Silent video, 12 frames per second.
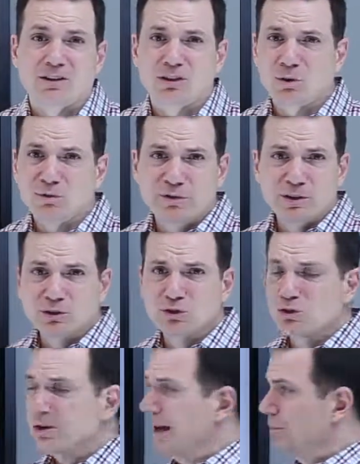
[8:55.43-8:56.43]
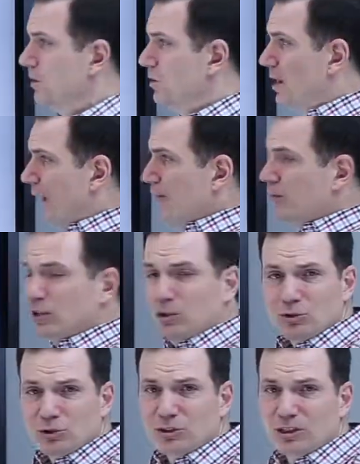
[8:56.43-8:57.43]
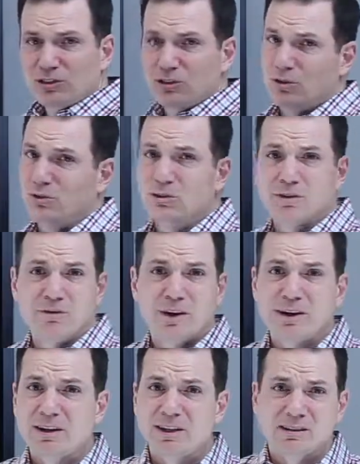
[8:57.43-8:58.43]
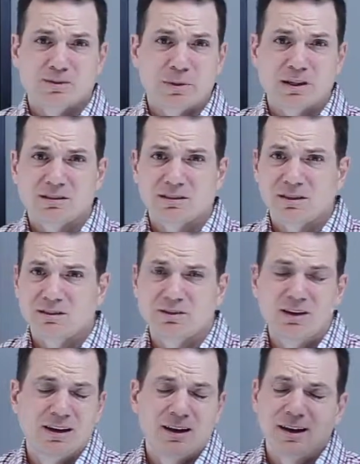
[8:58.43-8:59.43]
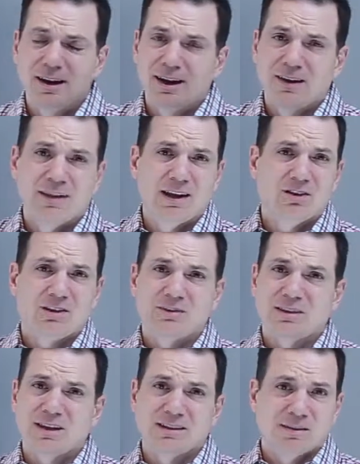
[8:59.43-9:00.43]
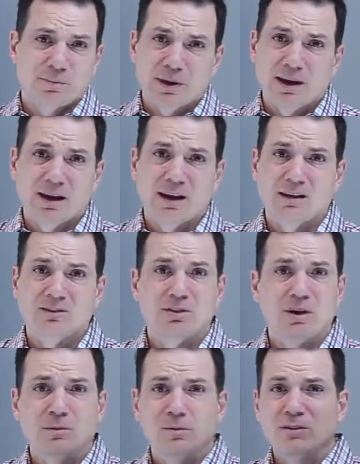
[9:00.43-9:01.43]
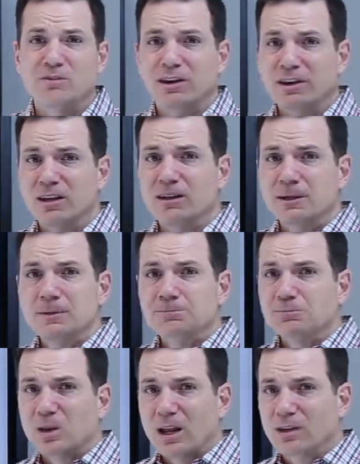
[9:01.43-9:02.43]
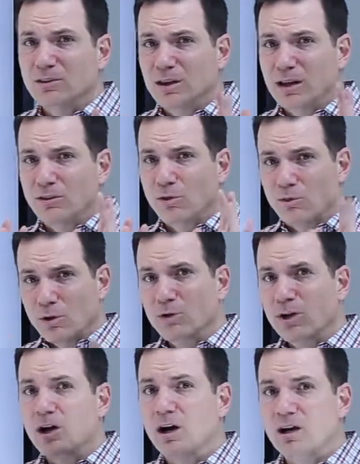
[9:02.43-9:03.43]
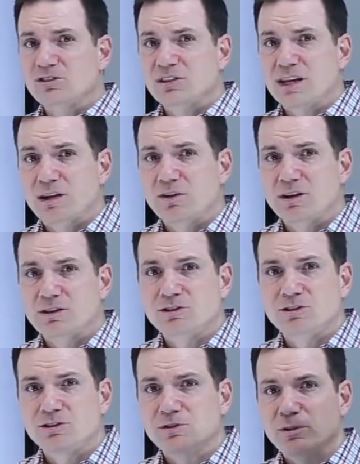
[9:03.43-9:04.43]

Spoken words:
Don't feel trapped that you have to go traditional. They're very expensive and they don't even like to pay. So I'd throw the caution out there to you.